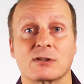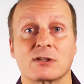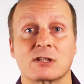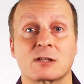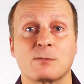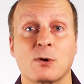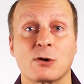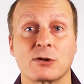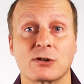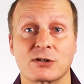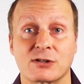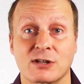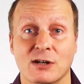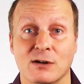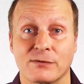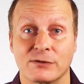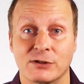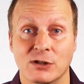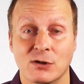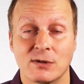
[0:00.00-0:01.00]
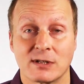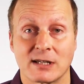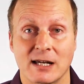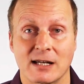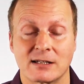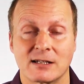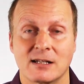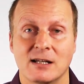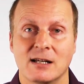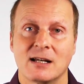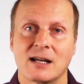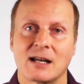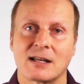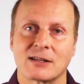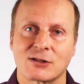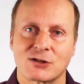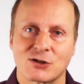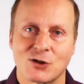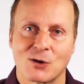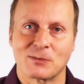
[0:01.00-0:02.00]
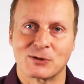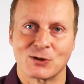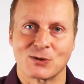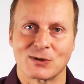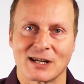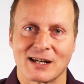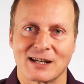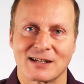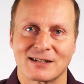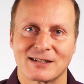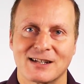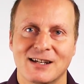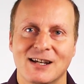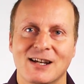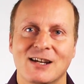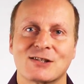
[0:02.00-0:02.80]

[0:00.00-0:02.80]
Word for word: can spot yourself doing it and stop doing it.